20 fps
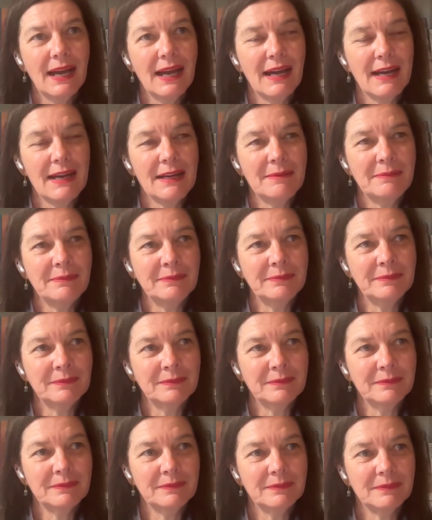
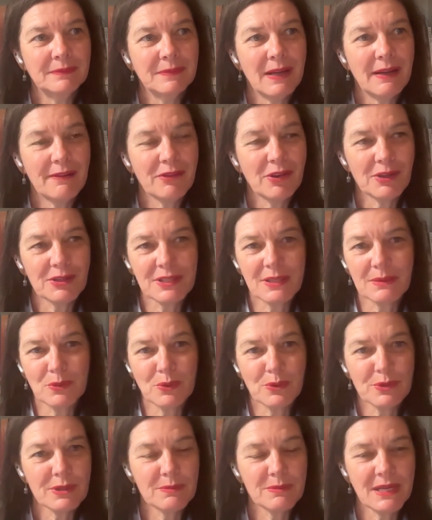I've got some
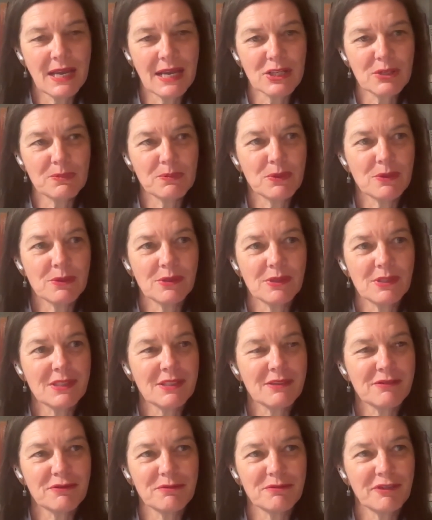awesome
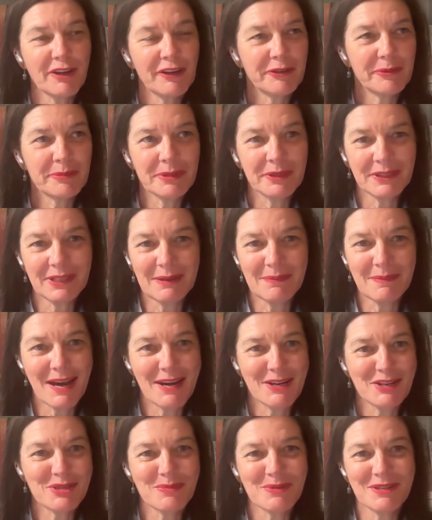dashboards, from vulnerability
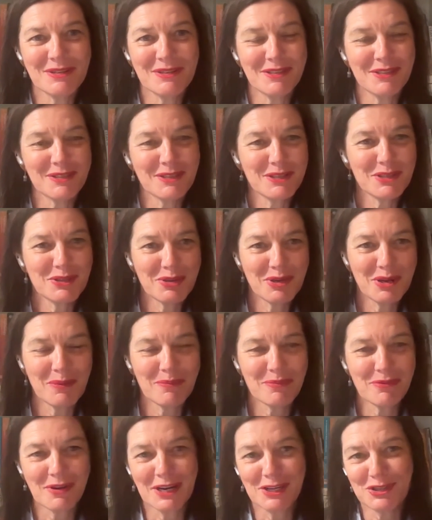management to security
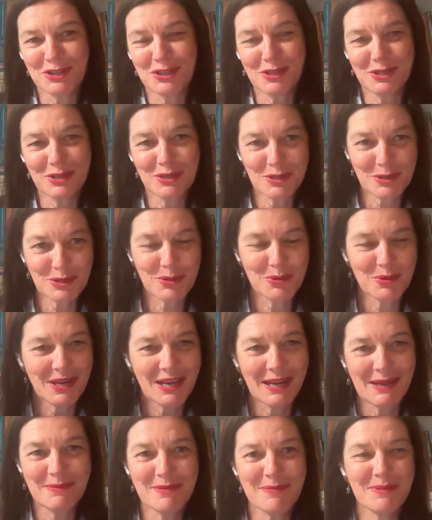operations to SOAR
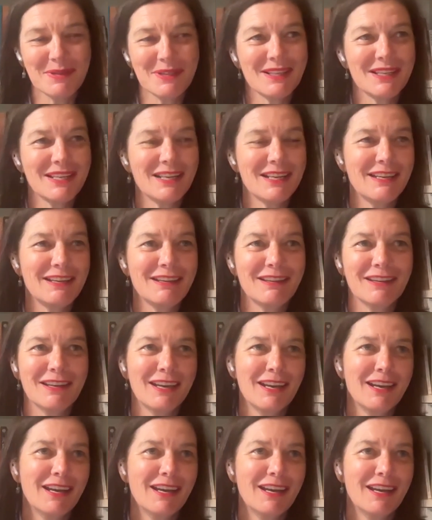capability,